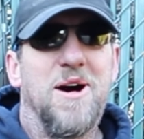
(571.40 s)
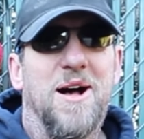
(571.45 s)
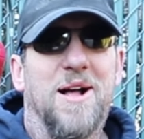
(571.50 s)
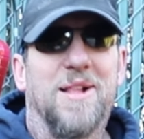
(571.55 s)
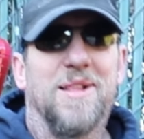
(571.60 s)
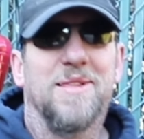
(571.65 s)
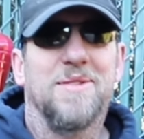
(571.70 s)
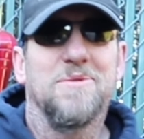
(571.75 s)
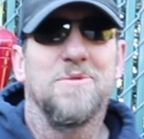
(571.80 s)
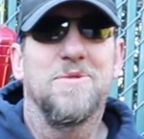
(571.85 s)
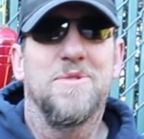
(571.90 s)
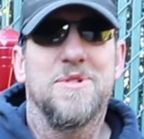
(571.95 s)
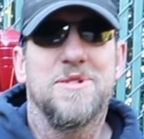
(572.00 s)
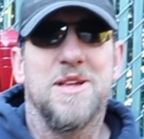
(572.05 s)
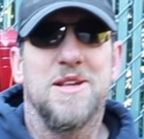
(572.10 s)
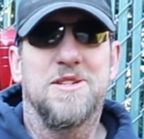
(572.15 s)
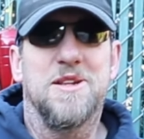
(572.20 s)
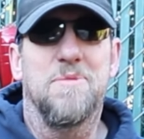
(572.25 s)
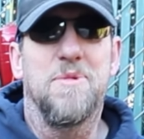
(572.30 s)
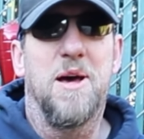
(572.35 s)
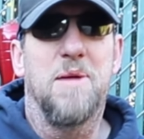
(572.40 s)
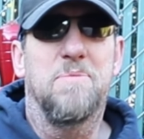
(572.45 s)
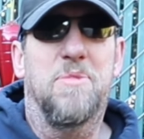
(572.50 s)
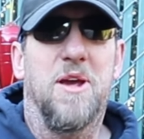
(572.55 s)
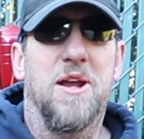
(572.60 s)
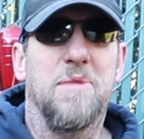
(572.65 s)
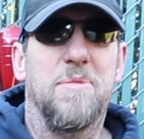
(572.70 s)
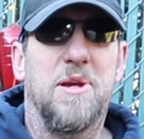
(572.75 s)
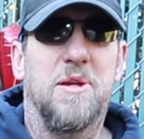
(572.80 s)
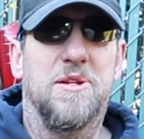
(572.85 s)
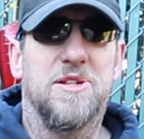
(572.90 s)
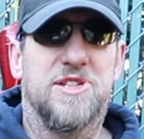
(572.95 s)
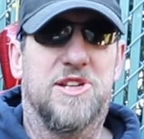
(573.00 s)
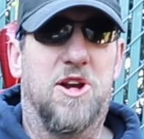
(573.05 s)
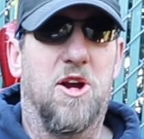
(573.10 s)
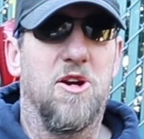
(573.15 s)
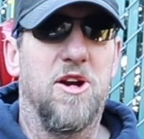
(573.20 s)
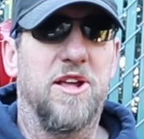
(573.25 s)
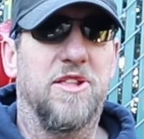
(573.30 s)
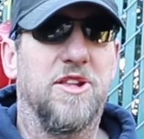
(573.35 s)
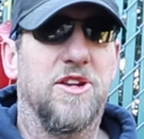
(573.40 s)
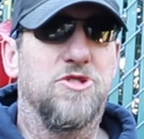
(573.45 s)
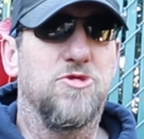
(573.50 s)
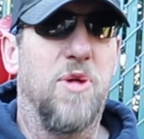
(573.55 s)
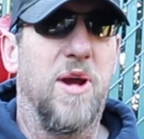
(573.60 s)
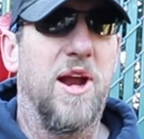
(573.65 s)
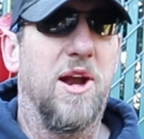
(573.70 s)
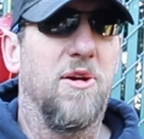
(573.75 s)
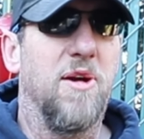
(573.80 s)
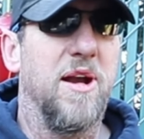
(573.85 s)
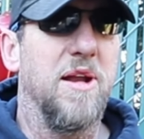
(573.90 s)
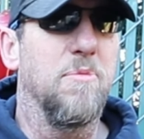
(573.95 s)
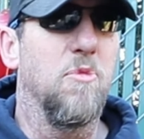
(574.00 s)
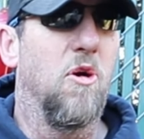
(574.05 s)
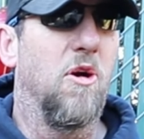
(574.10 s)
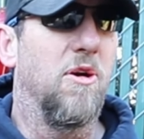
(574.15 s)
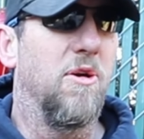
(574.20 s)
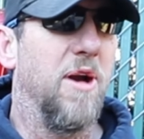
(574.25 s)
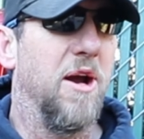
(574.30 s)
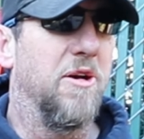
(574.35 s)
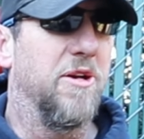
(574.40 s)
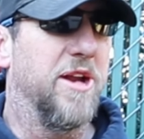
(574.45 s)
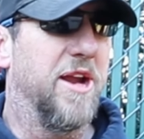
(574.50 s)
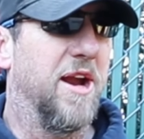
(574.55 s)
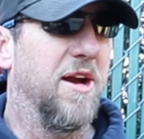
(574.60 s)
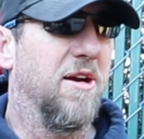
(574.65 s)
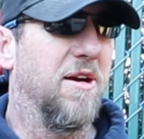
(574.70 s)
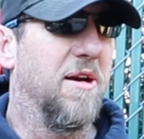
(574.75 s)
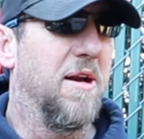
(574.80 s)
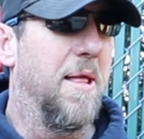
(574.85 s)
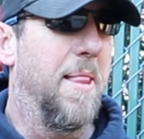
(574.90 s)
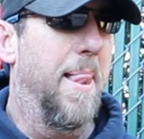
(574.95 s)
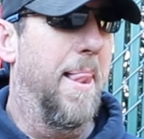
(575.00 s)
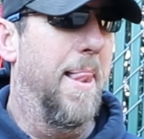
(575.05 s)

well, since I'm not going to be skirting the trailer anymore around here,